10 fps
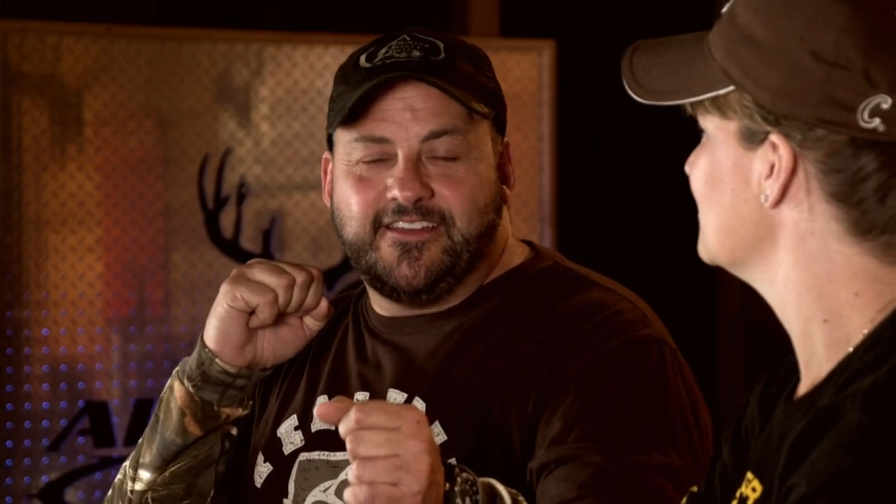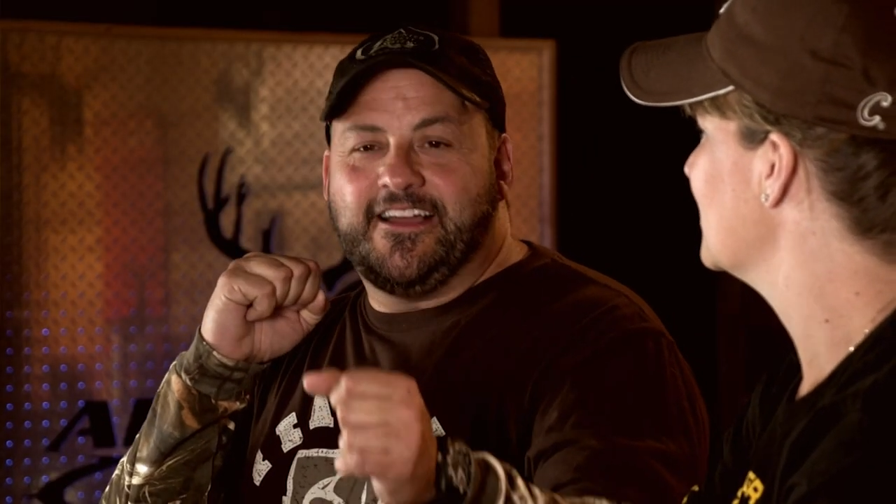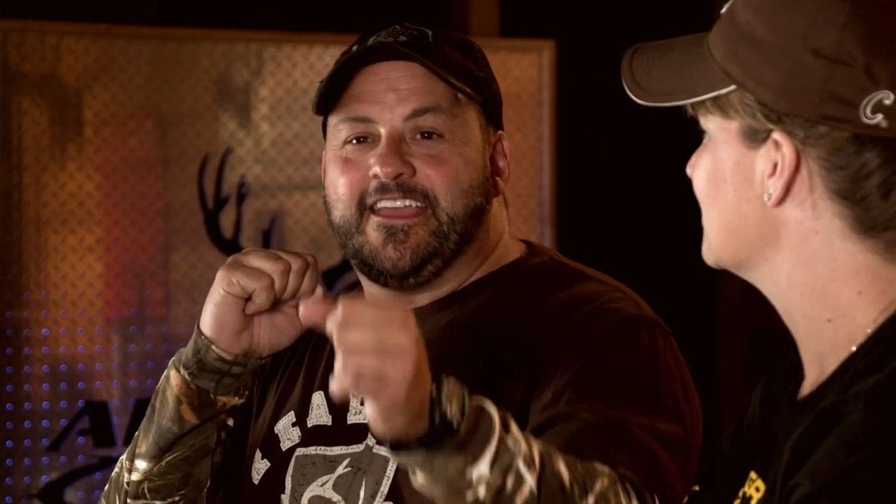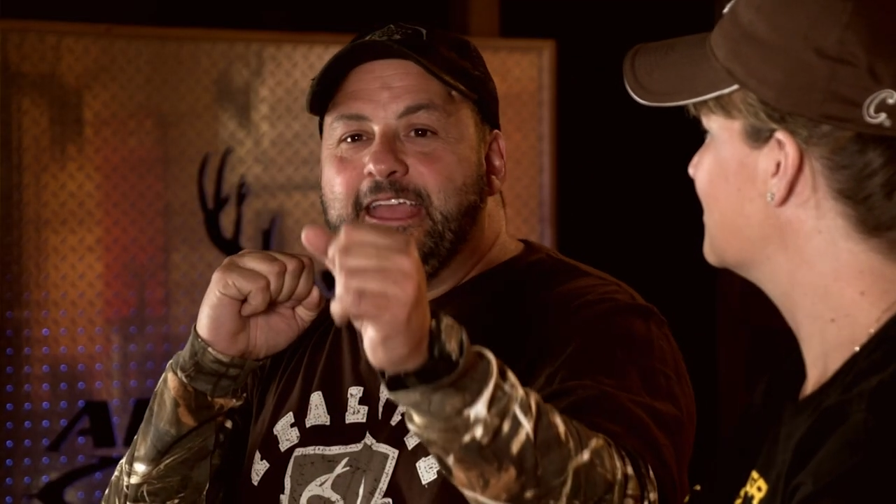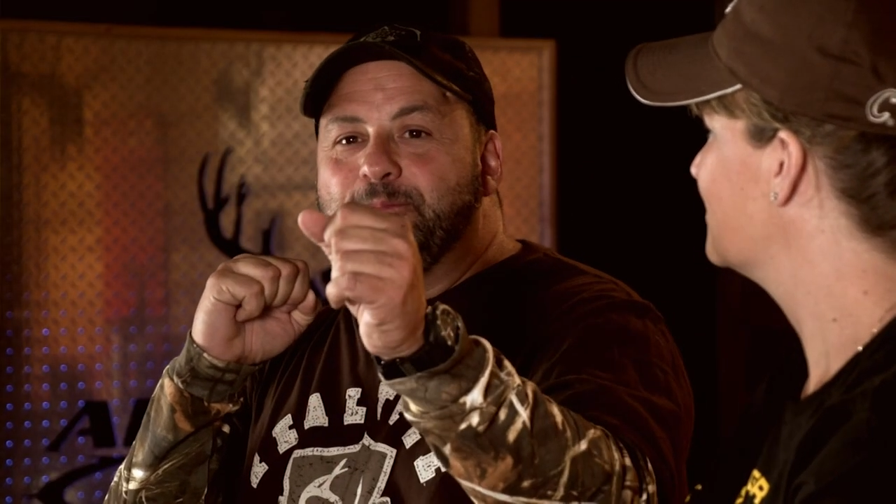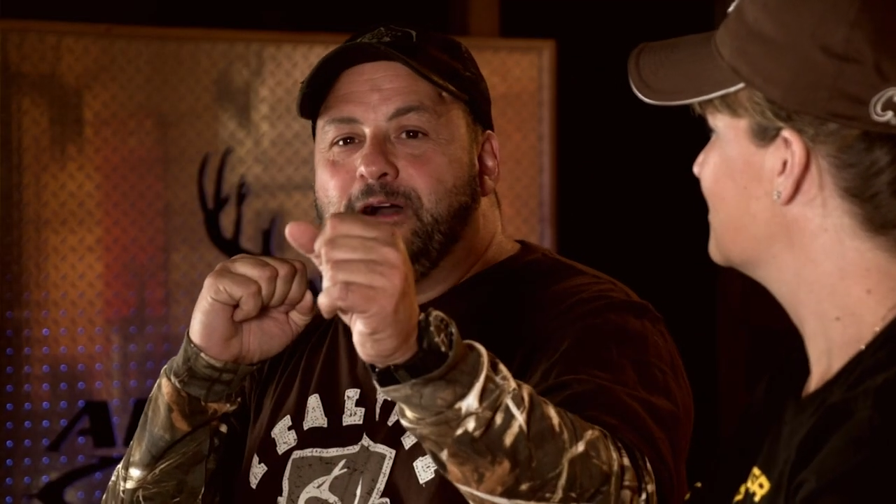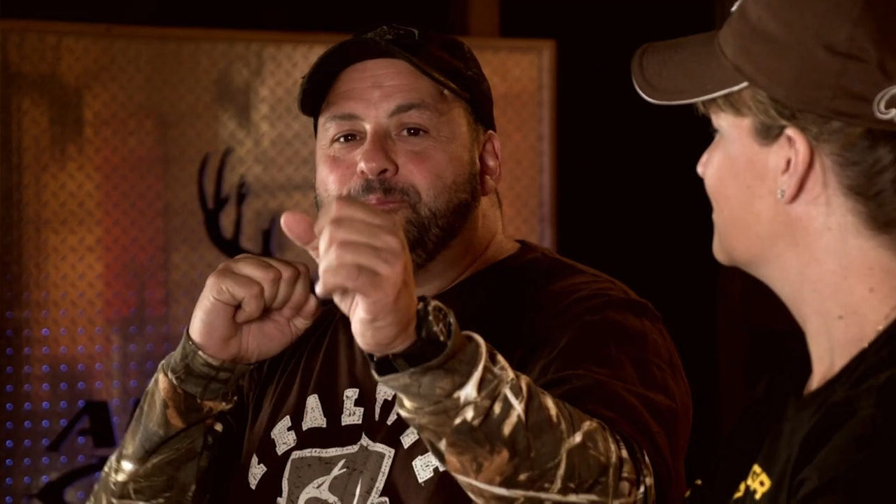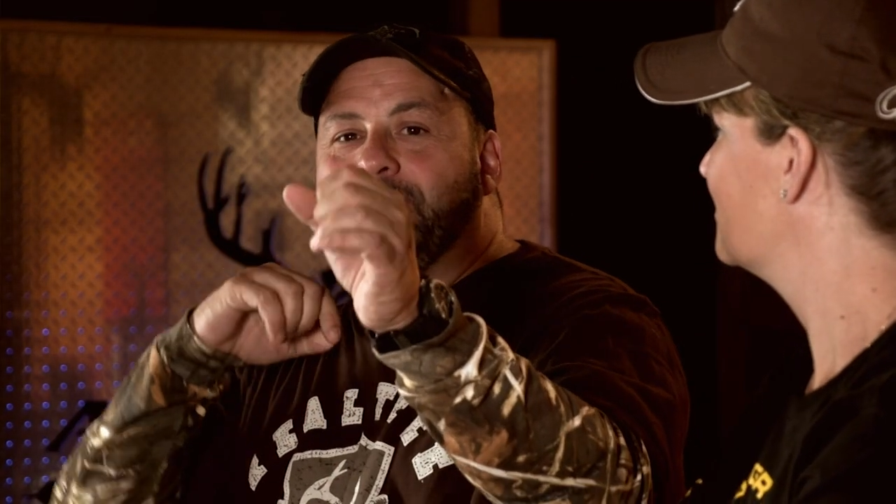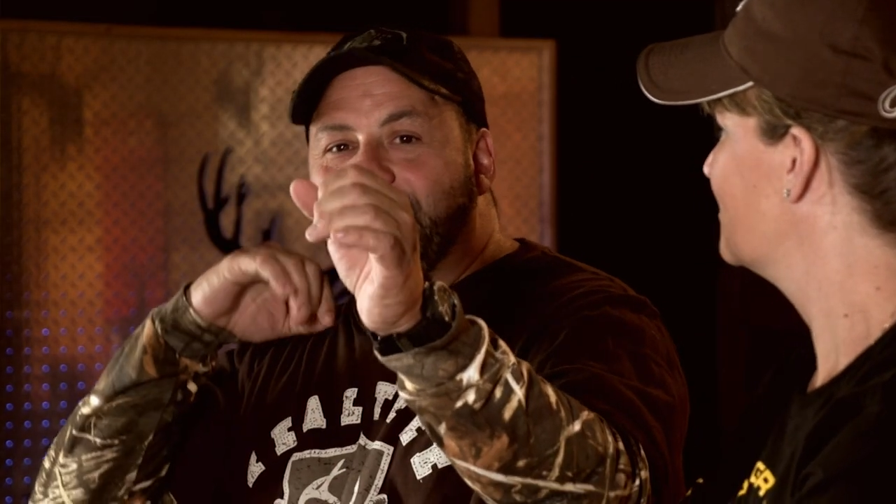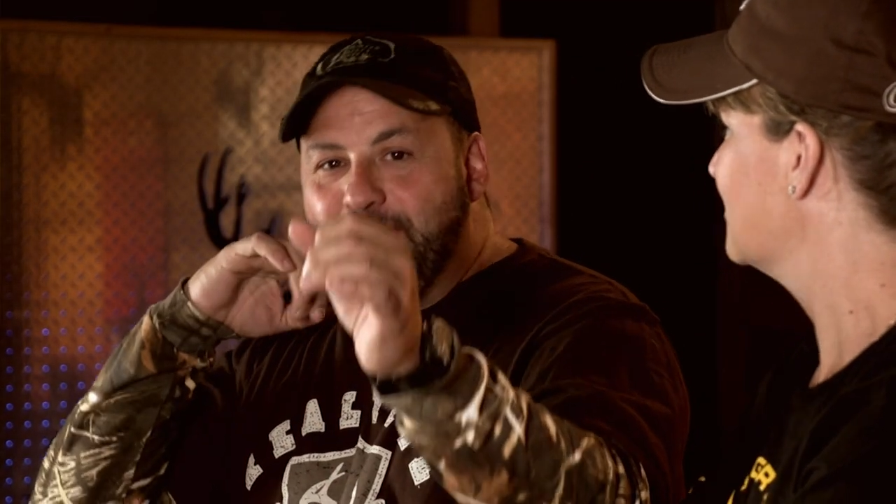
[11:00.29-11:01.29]
Yeah. I came
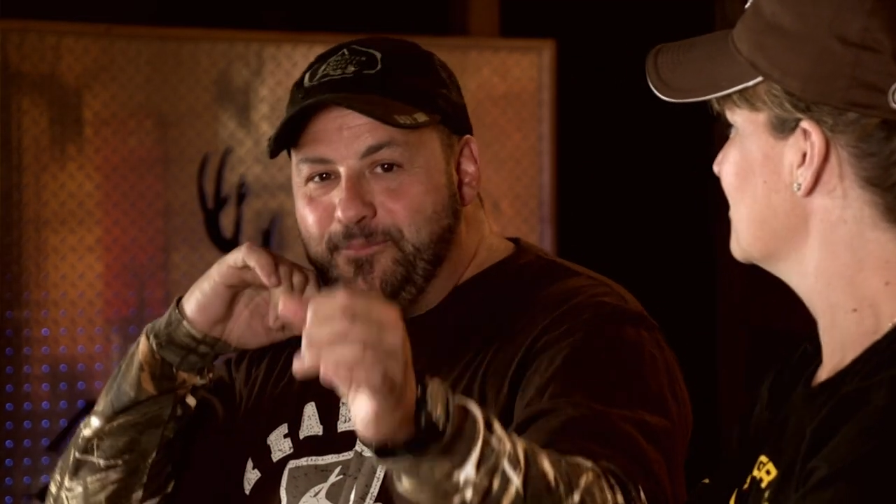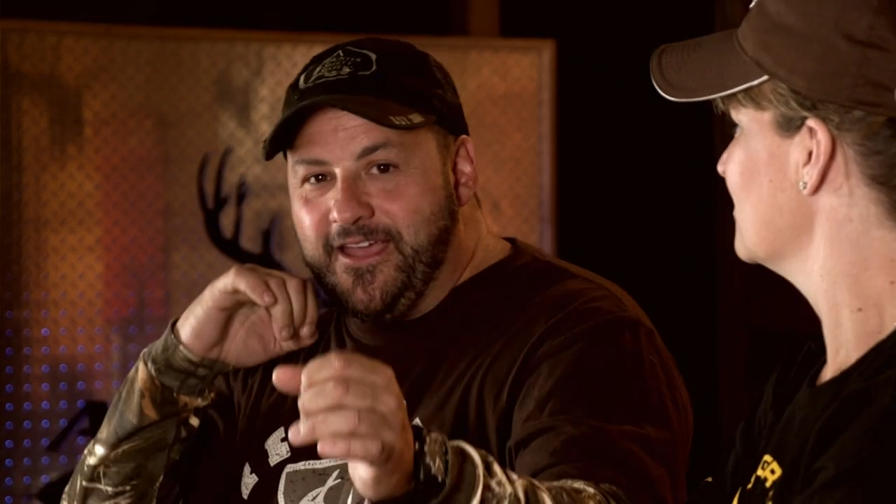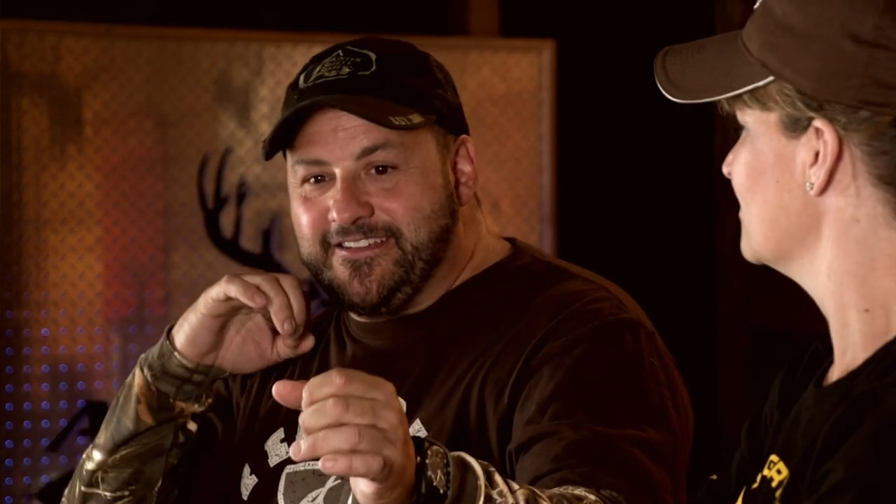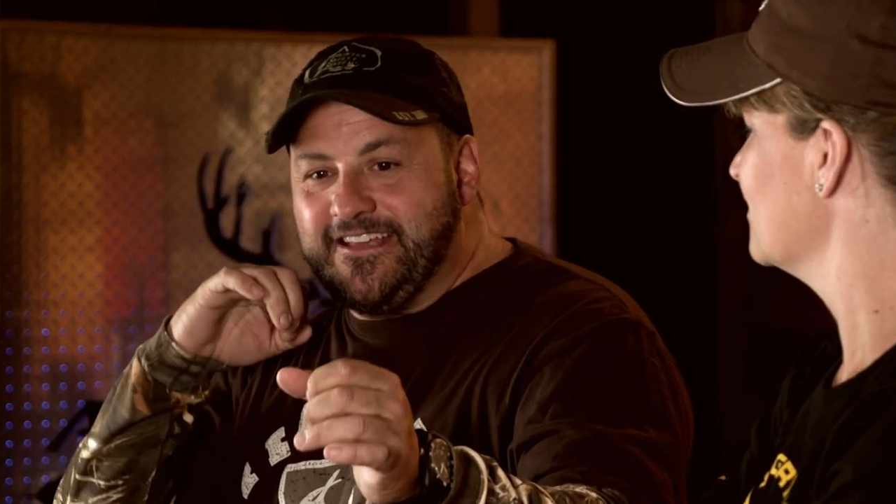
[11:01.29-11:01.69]
up, I came back